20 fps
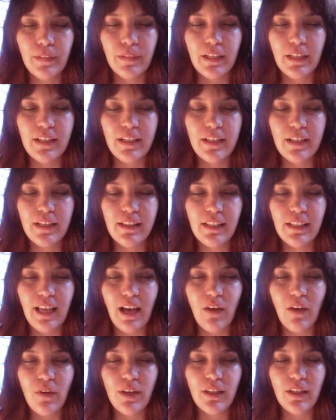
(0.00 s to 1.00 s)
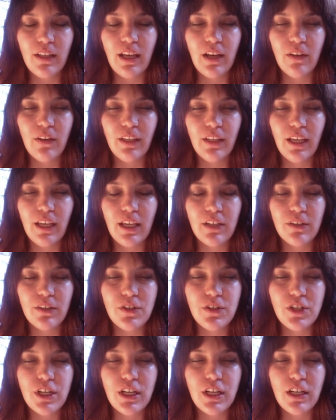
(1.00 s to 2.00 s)
And allowing now the
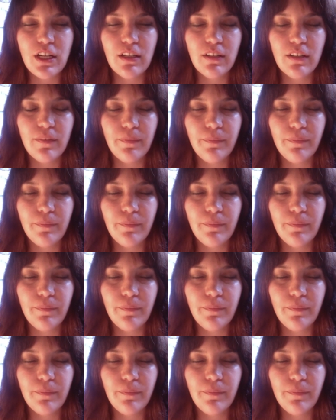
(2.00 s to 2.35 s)
energy